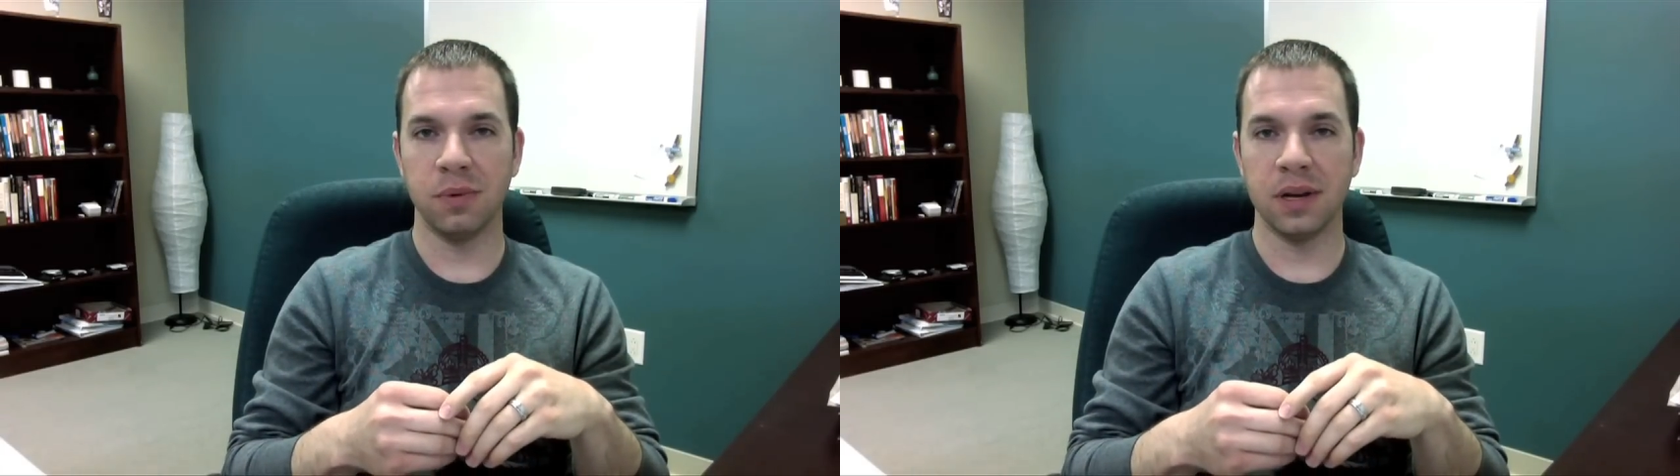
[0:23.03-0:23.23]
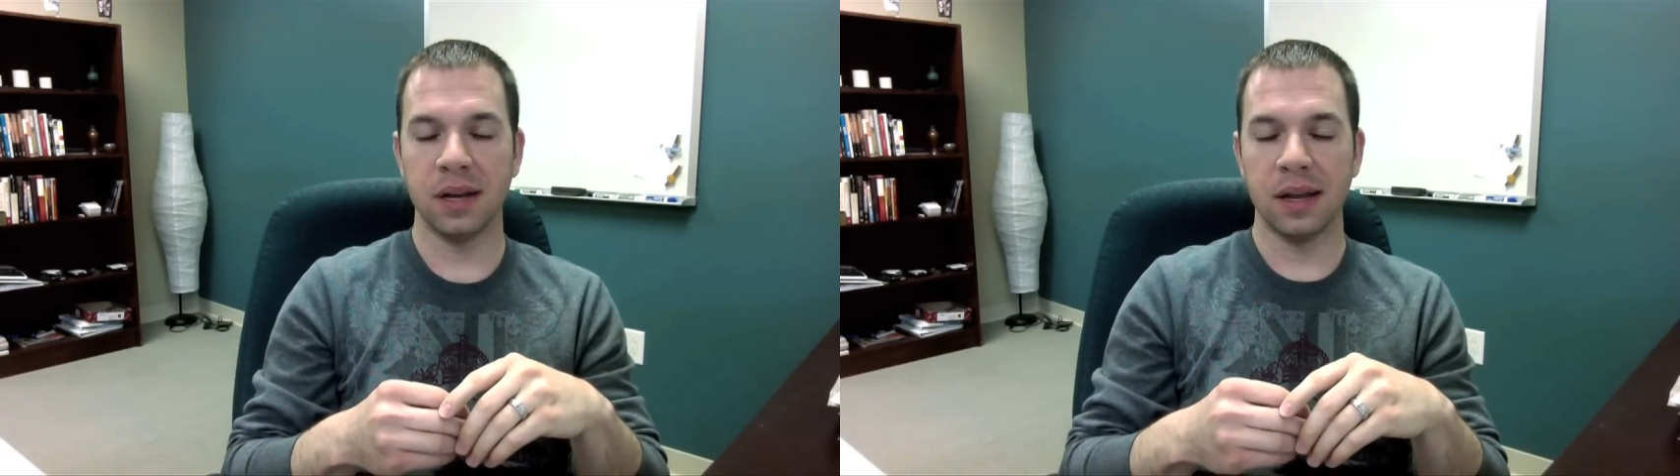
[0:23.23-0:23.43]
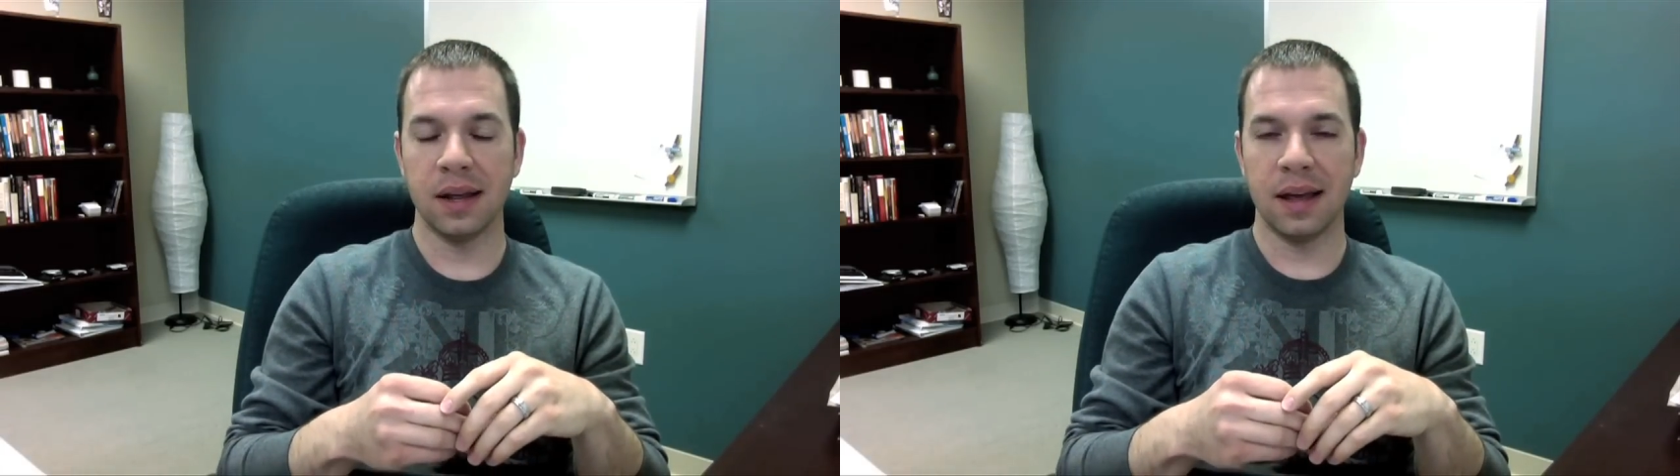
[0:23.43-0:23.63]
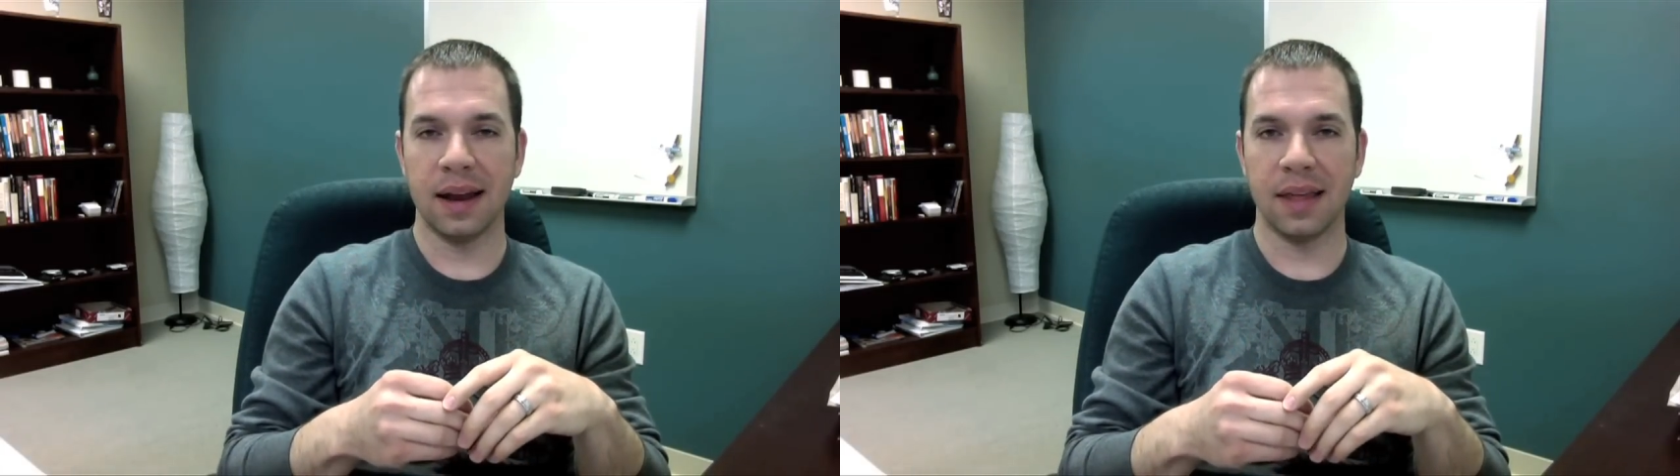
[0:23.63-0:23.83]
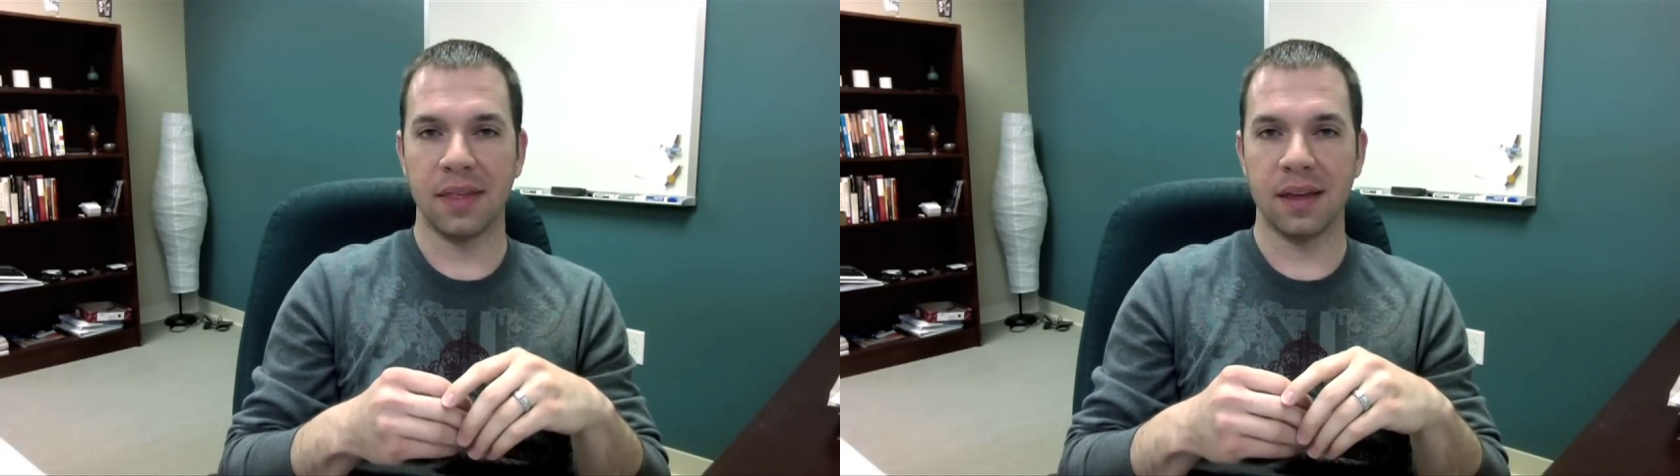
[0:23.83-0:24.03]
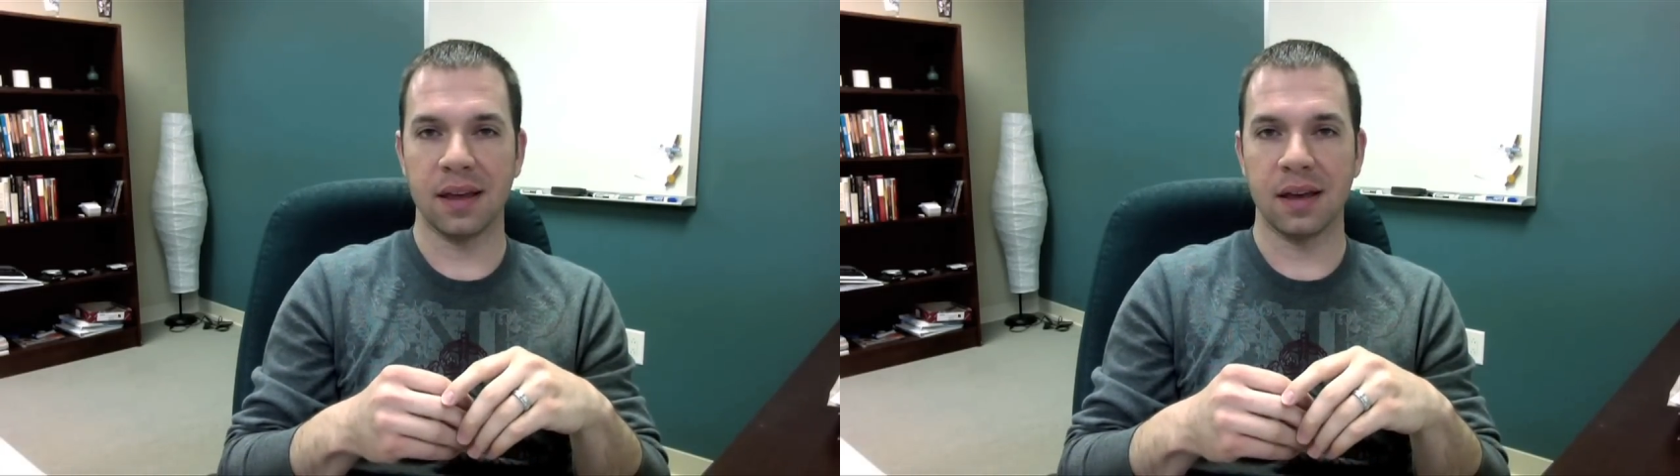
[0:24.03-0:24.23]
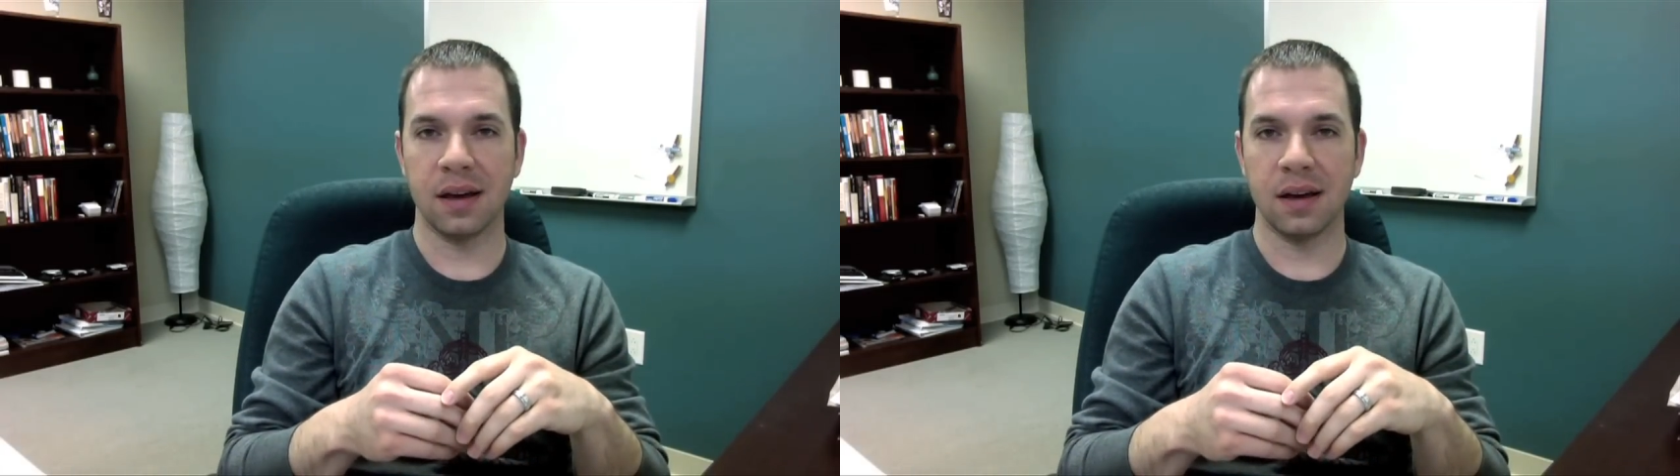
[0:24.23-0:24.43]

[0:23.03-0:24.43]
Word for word: And, and I think